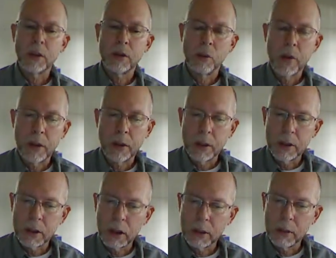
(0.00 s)
weekly
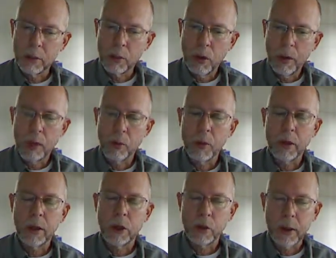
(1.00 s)
discussion board and
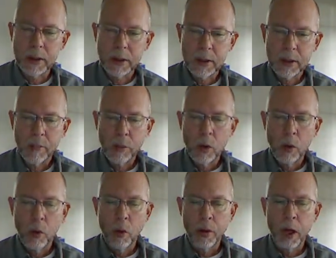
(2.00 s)
weekly quizzes
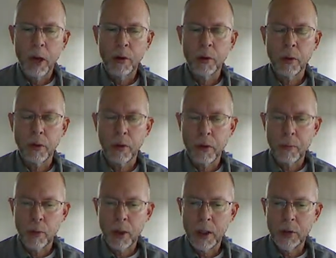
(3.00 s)
worth 130
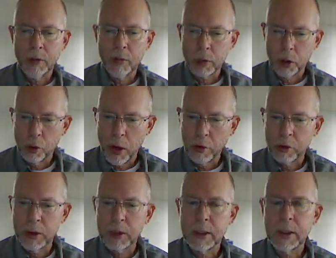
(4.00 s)
points for
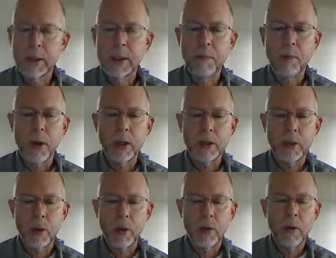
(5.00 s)
260 points
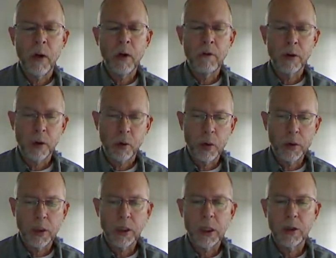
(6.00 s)
total for the
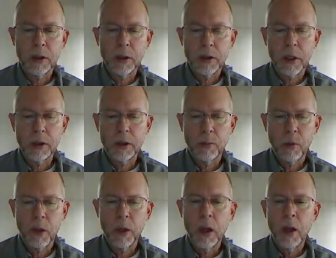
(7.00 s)
quizzes and the discussion
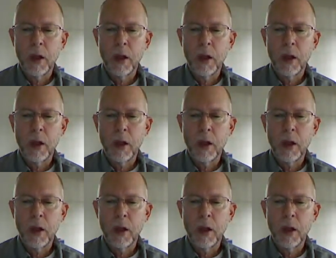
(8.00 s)
board.